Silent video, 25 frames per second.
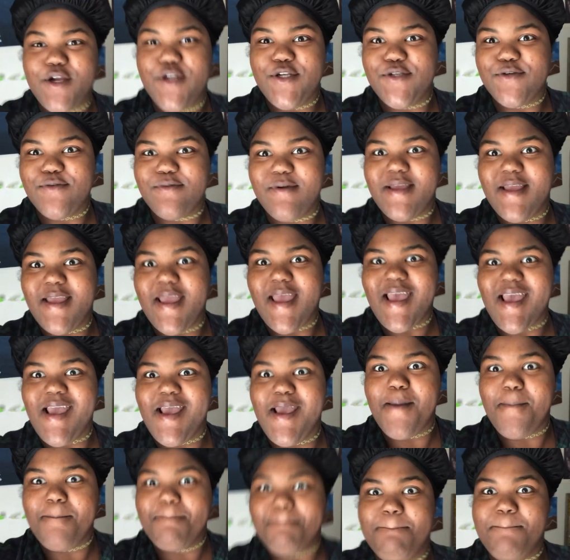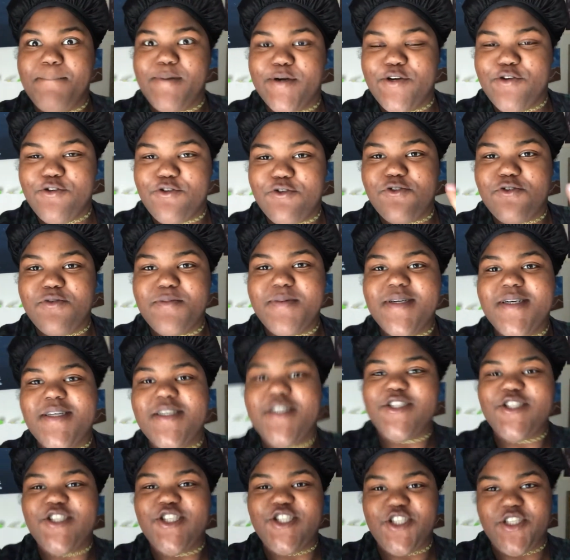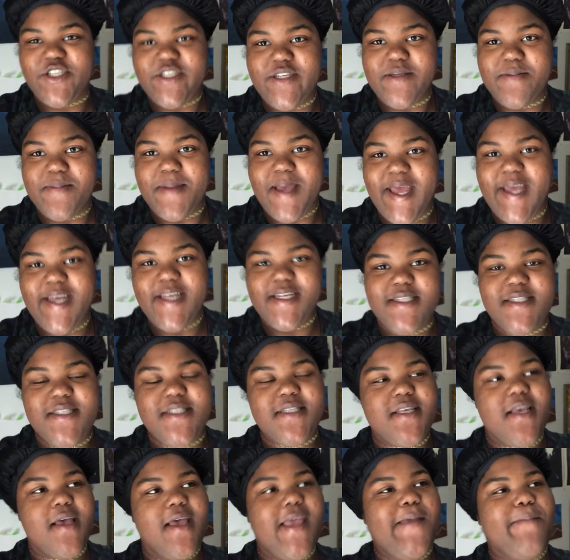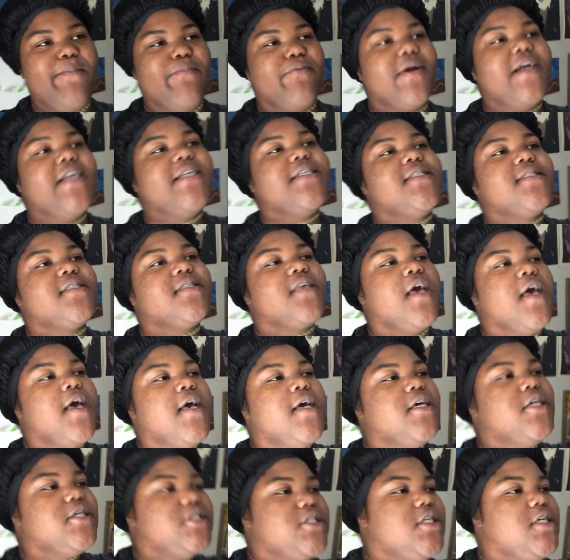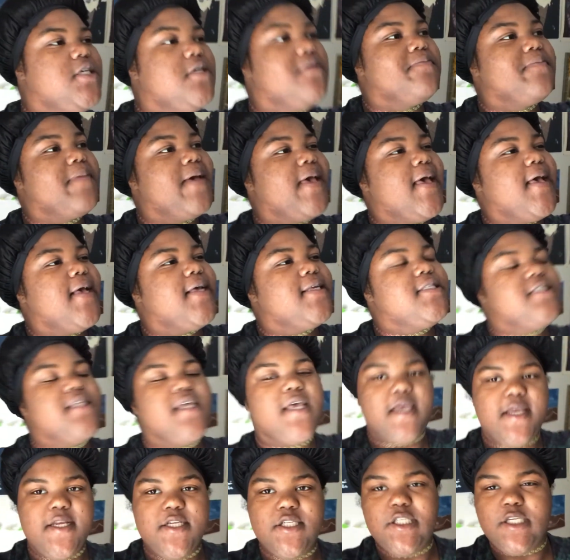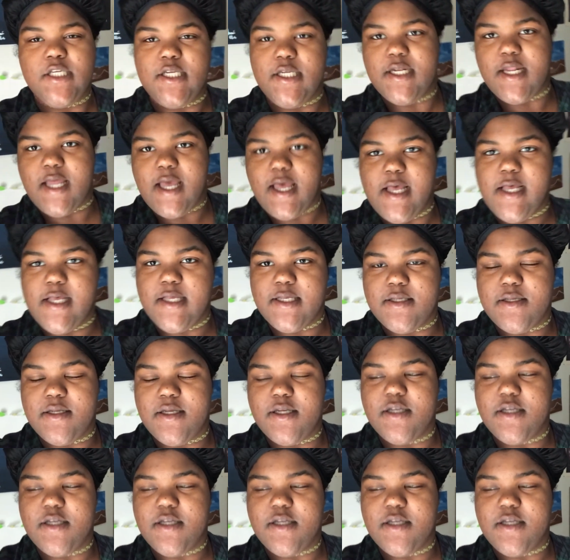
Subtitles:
doing a boob sheet mask, a breast sheet mask, a sheet mask